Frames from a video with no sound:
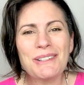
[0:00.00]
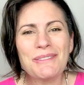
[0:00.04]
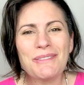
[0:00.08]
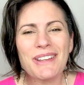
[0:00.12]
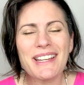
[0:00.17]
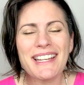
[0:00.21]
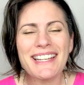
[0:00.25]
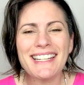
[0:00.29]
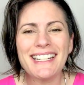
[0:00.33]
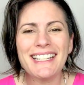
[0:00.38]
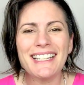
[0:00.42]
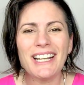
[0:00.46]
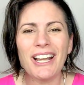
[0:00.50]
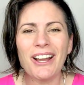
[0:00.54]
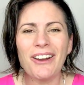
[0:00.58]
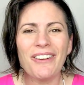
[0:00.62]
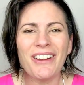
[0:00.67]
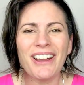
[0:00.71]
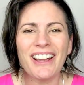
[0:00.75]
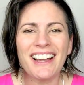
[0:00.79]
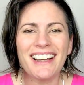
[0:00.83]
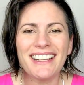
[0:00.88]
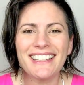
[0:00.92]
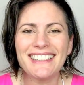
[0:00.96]
me and
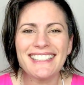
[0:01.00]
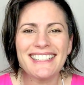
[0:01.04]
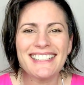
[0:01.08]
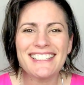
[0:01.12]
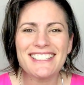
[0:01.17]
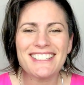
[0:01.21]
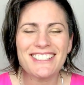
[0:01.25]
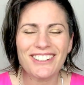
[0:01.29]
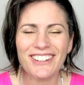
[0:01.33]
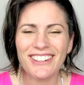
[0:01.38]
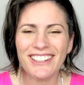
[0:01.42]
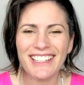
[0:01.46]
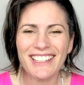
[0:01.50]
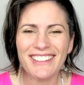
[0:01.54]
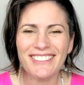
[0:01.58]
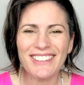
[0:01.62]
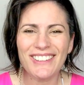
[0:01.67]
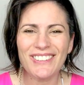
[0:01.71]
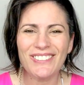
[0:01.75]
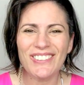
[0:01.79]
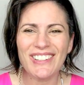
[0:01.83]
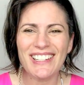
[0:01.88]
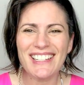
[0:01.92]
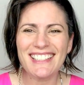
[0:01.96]
going on this journey
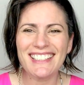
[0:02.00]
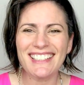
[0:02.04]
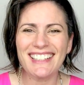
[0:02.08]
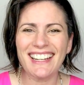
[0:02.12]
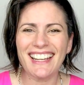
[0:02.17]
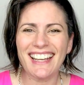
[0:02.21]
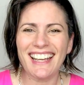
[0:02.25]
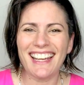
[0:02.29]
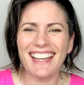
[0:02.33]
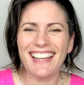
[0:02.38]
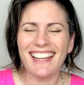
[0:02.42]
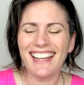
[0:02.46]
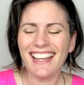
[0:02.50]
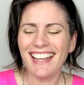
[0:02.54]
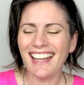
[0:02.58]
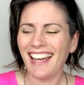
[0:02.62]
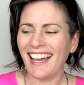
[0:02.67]
with me today.